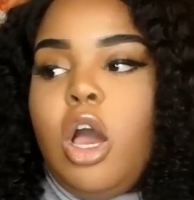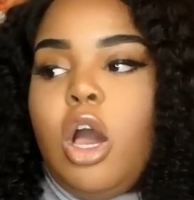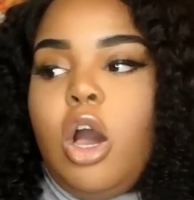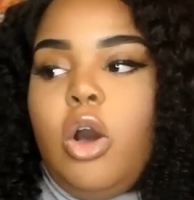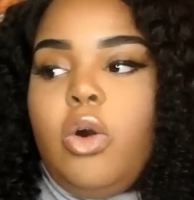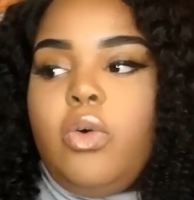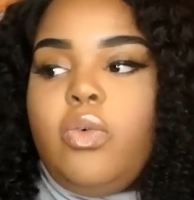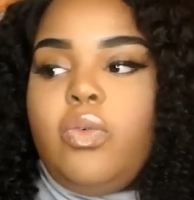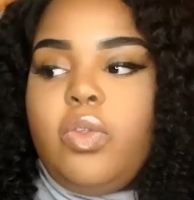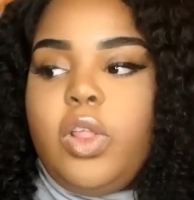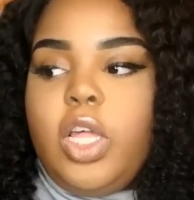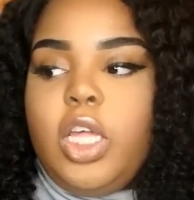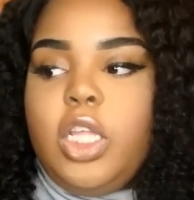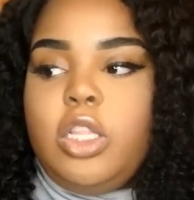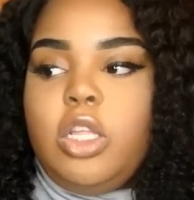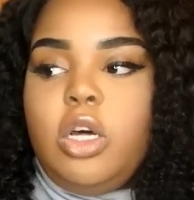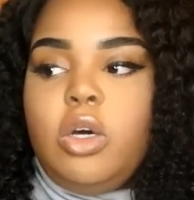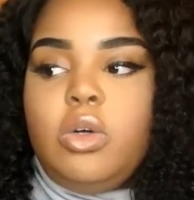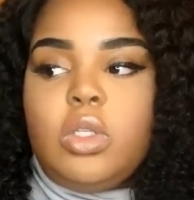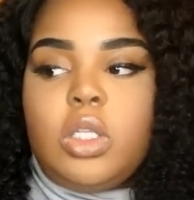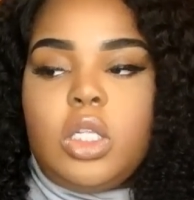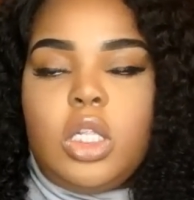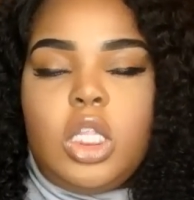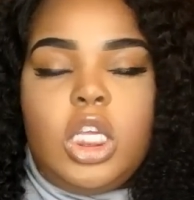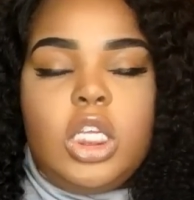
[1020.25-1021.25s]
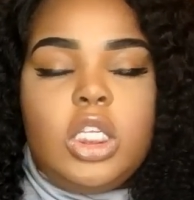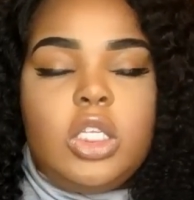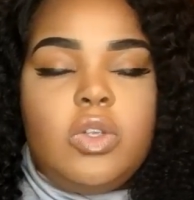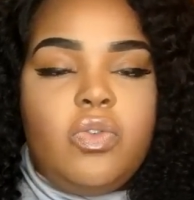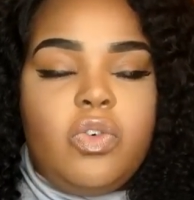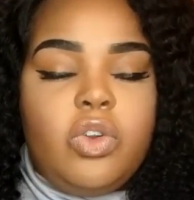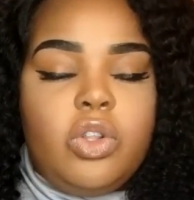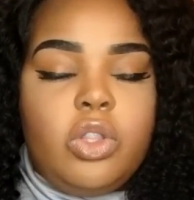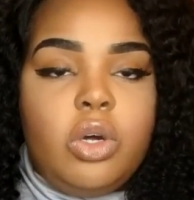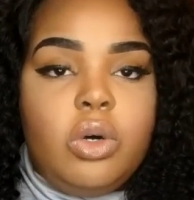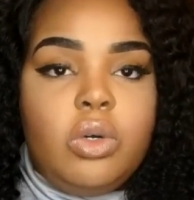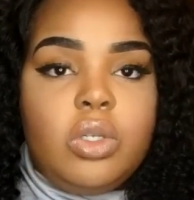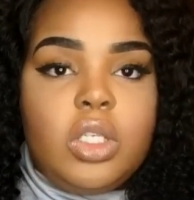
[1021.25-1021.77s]
hopefully those links
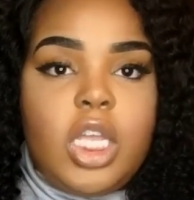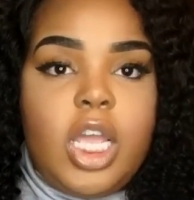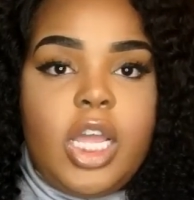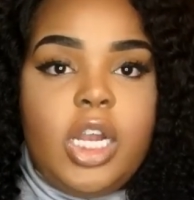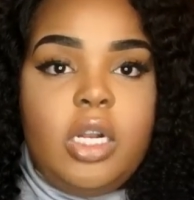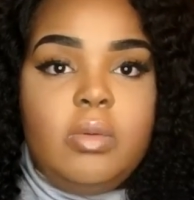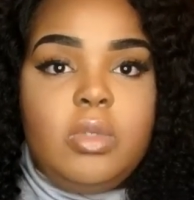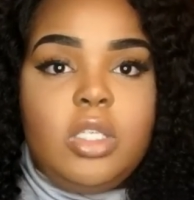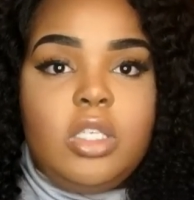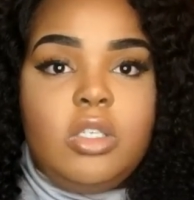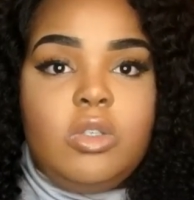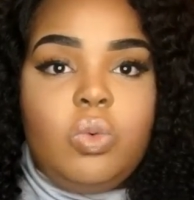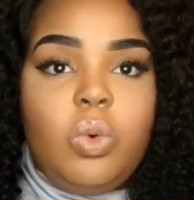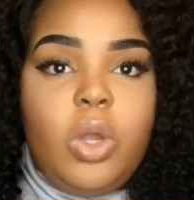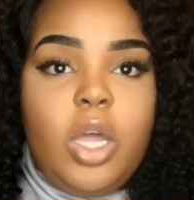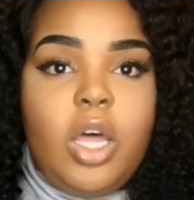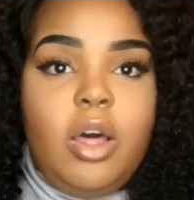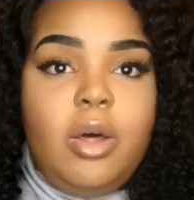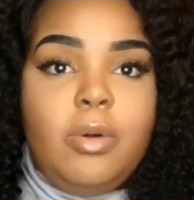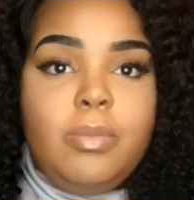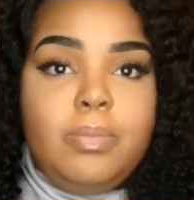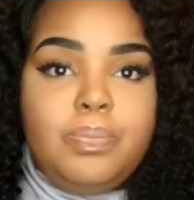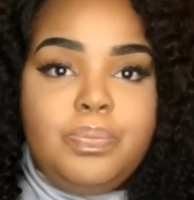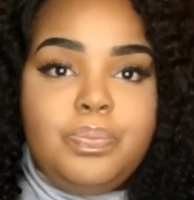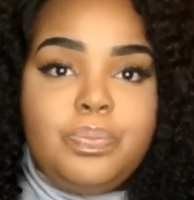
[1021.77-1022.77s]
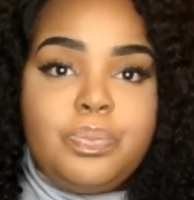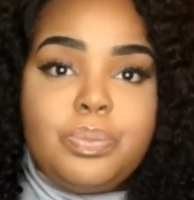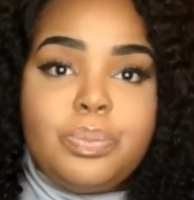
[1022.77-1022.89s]
for those items as well